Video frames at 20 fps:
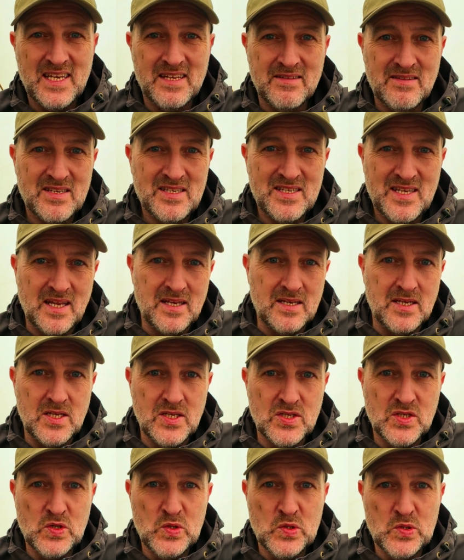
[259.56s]
Now this tent
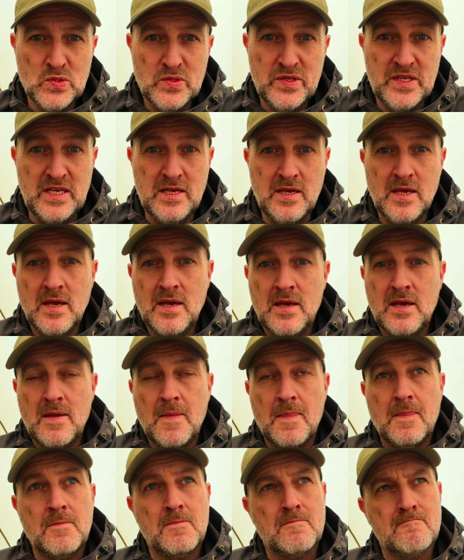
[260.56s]
is called the
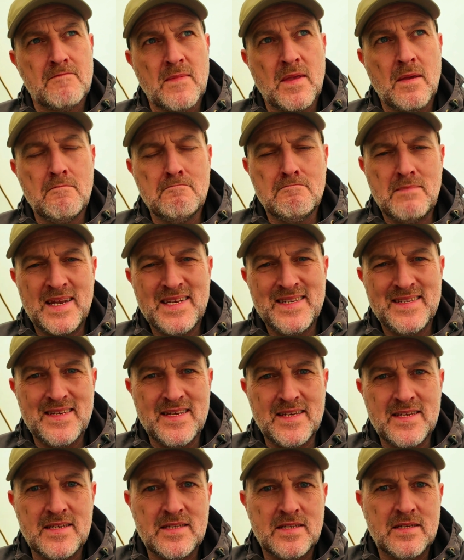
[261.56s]

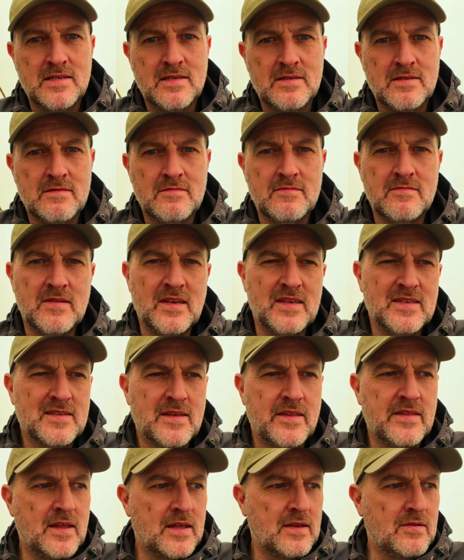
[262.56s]
Mantis, I
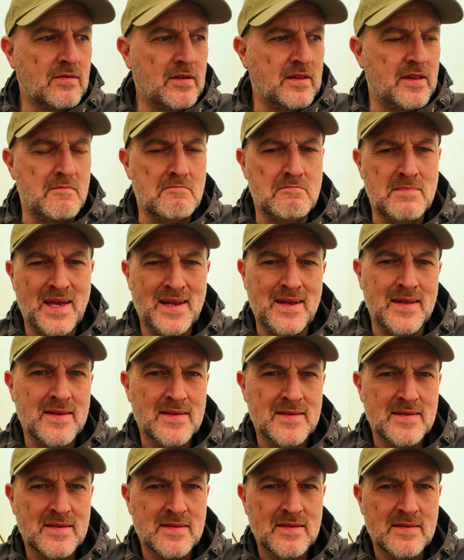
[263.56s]
think they call it the
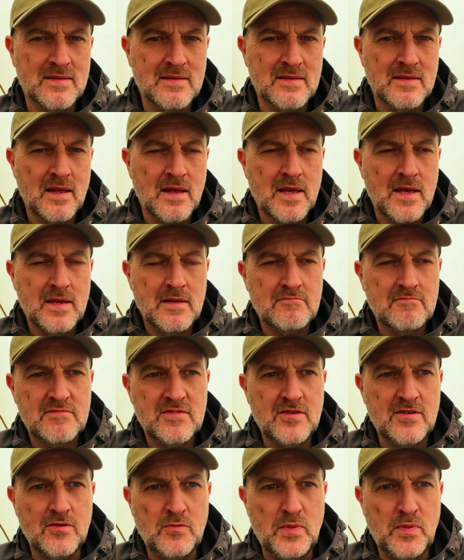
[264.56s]
Manis
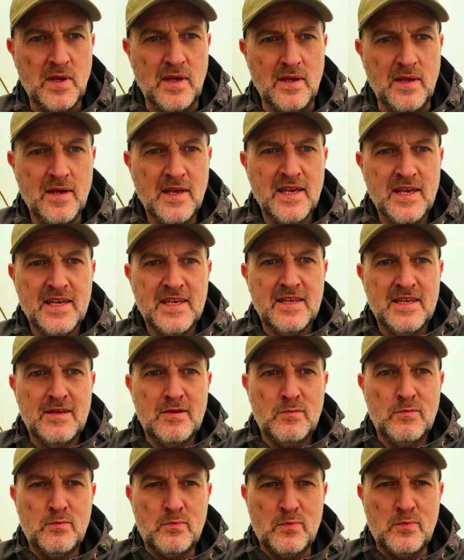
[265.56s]
2P,
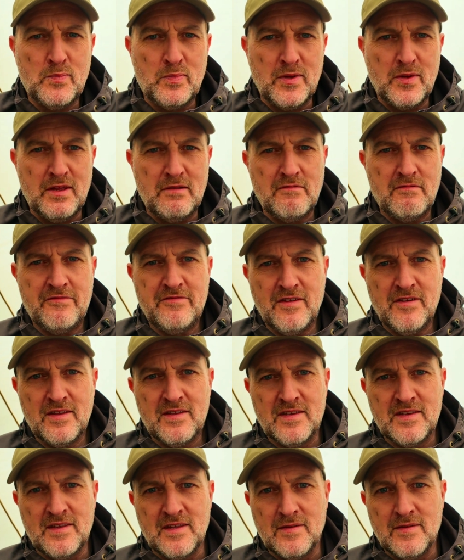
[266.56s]
but they refer
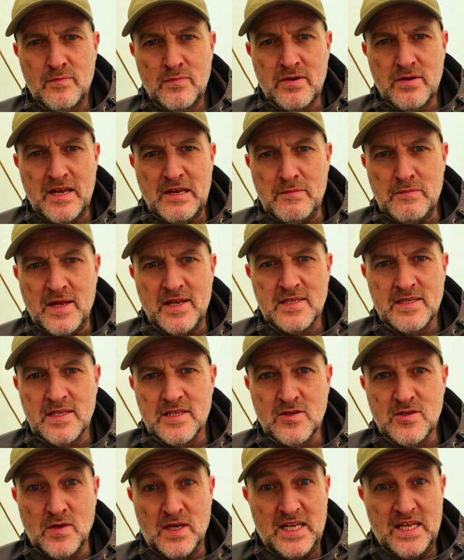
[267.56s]
to the praying
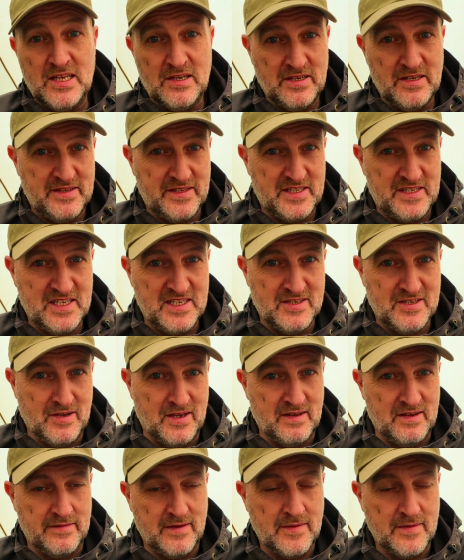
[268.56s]
mantis quite a lot in the
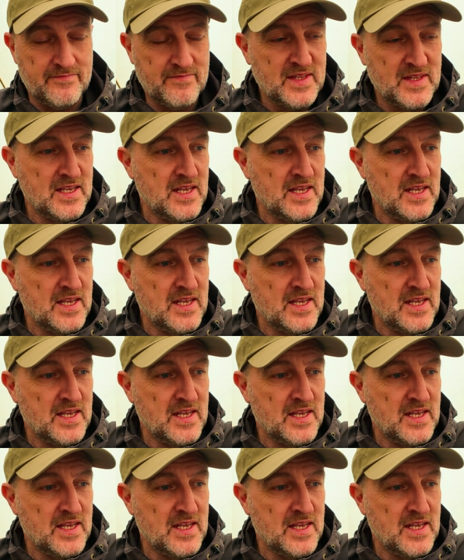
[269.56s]
design of it.